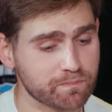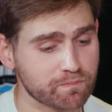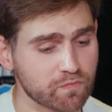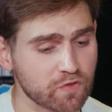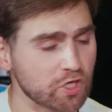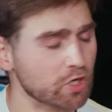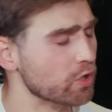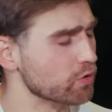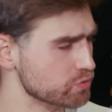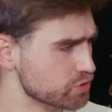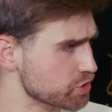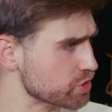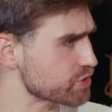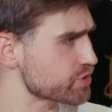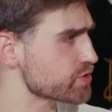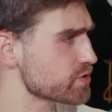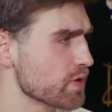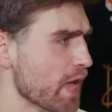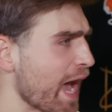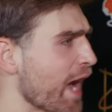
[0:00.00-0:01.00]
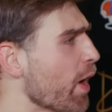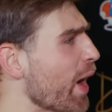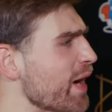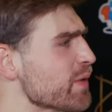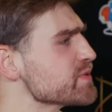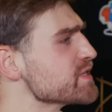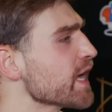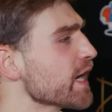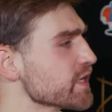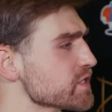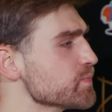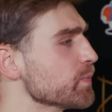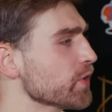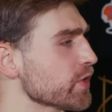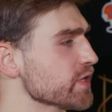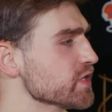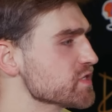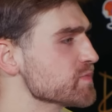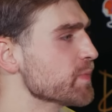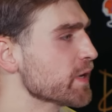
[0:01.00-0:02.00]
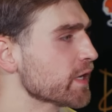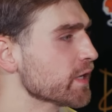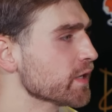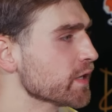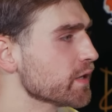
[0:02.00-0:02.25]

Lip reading: You know, just how has that experience been?